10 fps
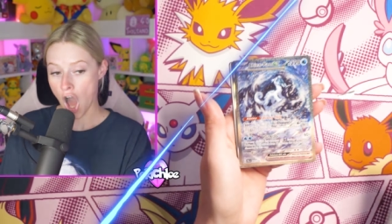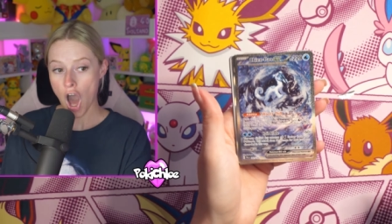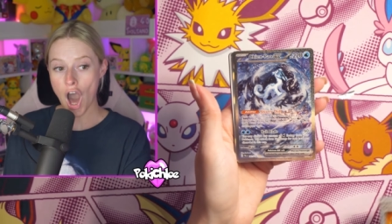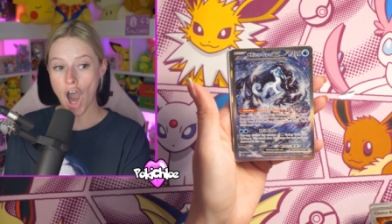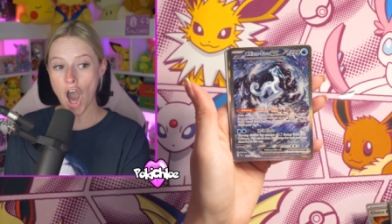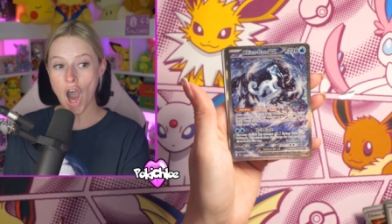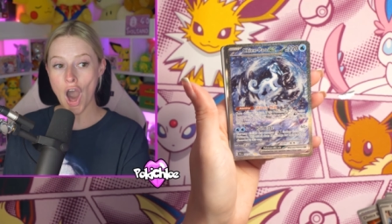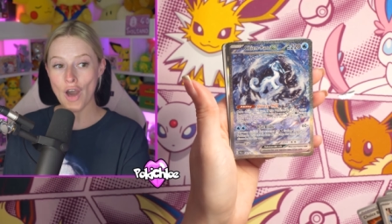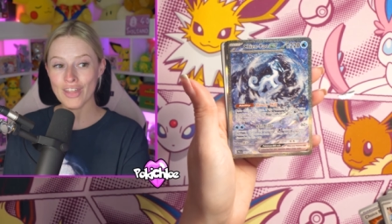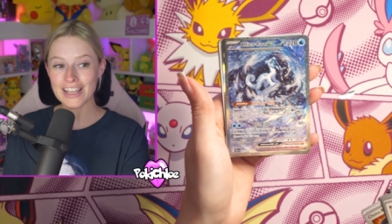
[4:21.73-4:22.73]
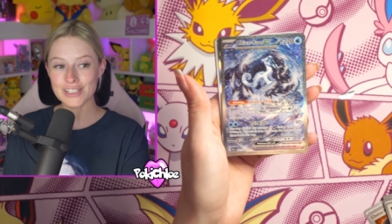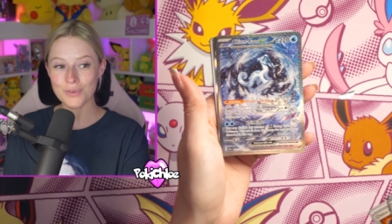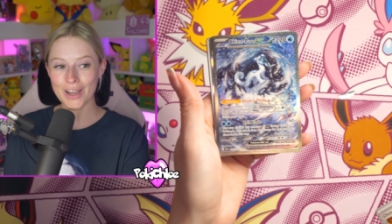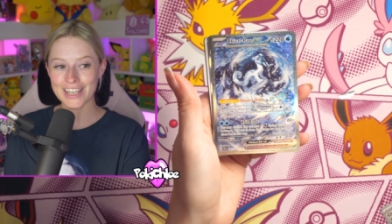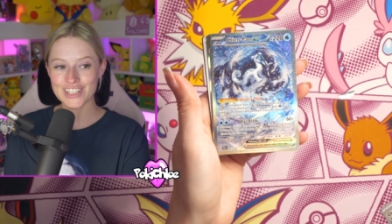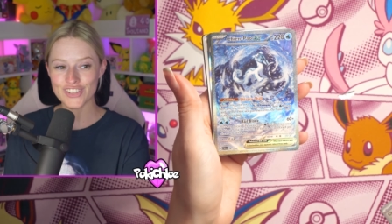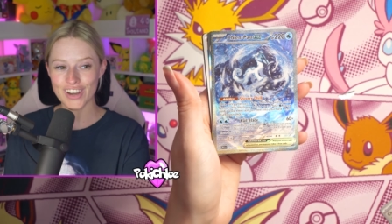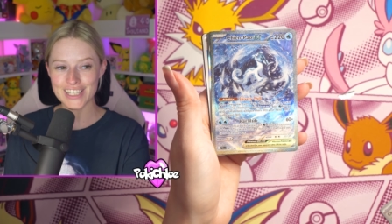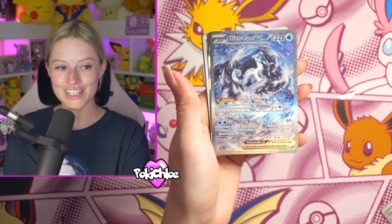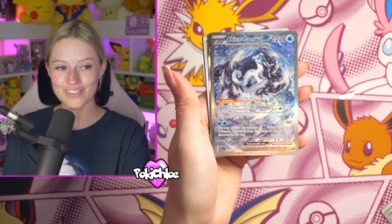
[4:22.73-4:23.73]
Oh, that's why it
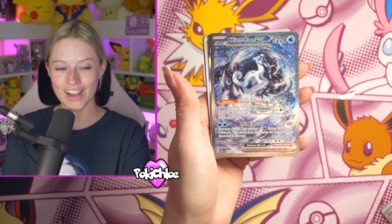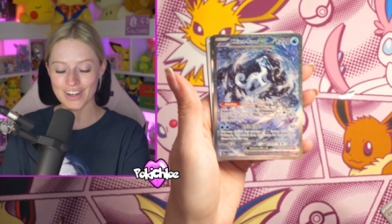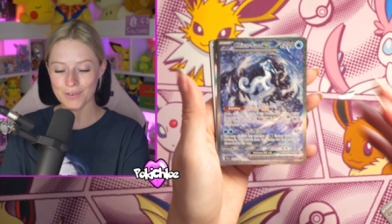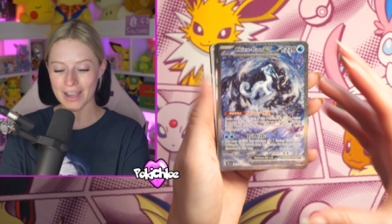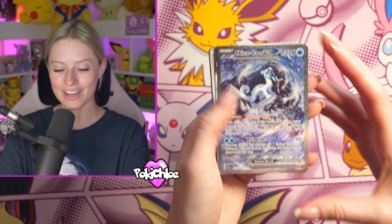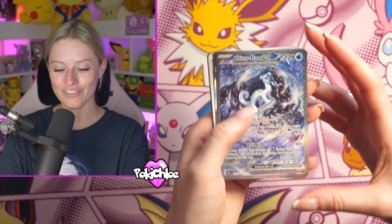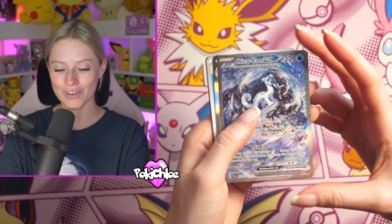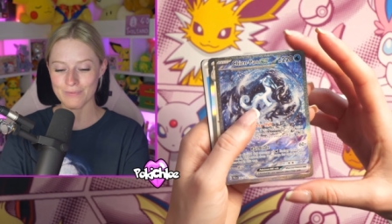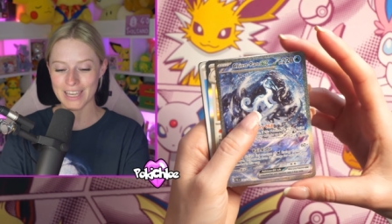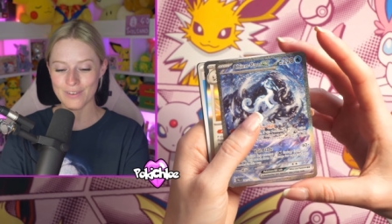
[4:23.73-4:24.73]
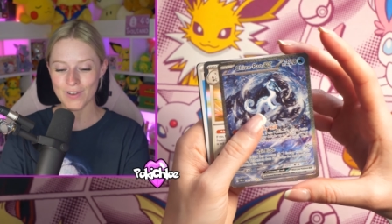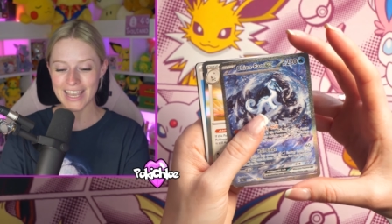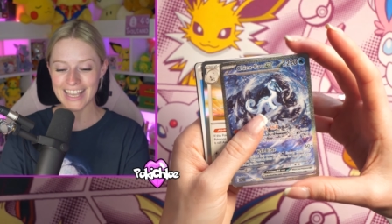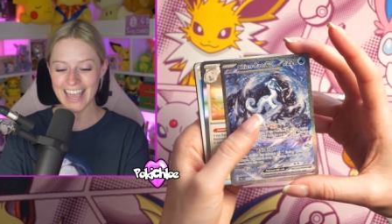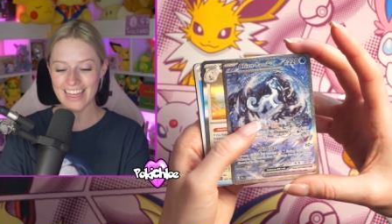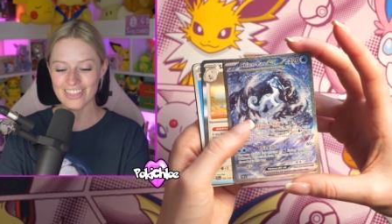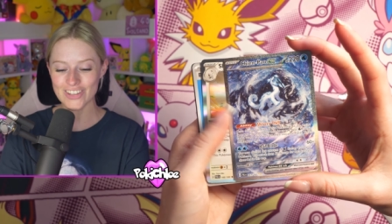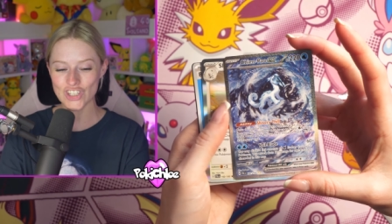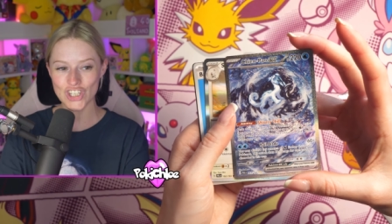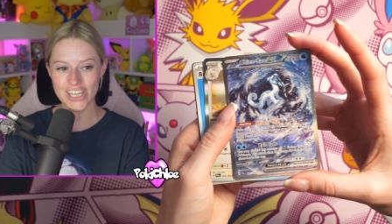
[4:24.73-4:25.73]
tried to run away from me. We get the
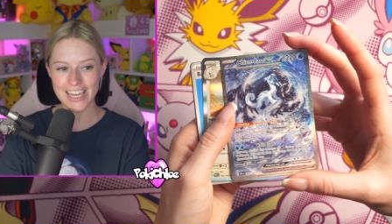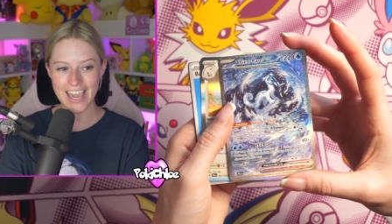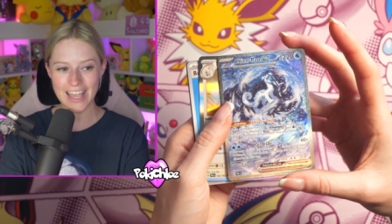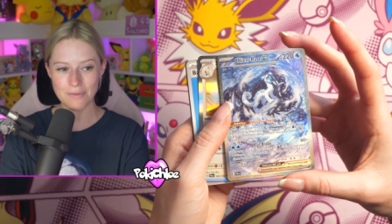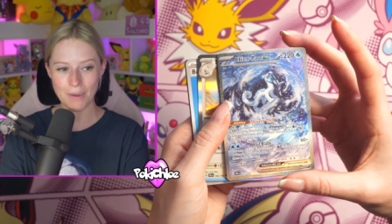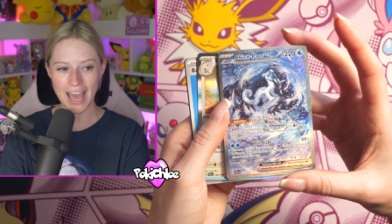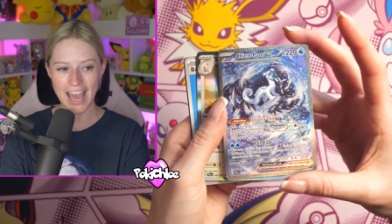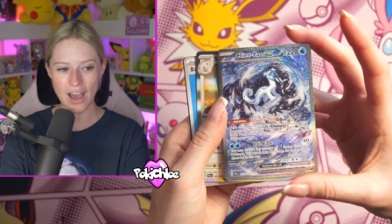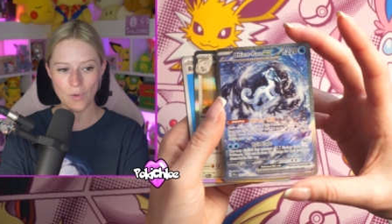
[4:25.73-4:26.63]
Chien Pao